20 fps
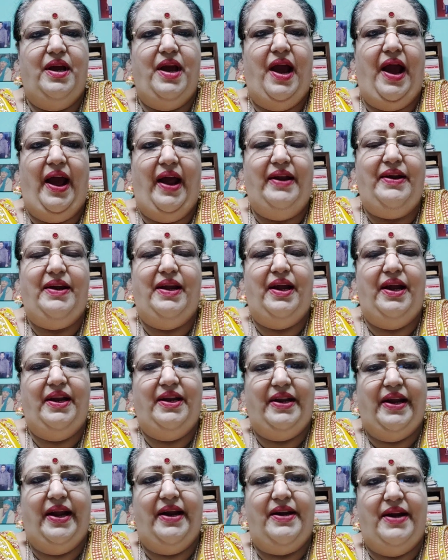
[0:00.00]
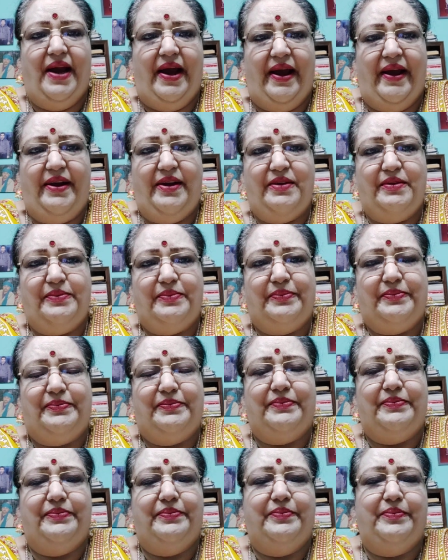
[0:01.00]
and it can die,
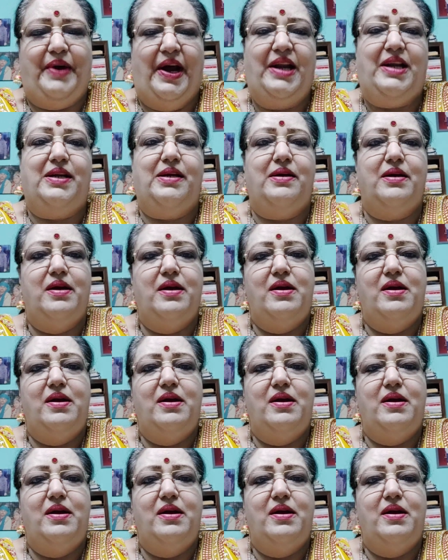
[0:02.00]
but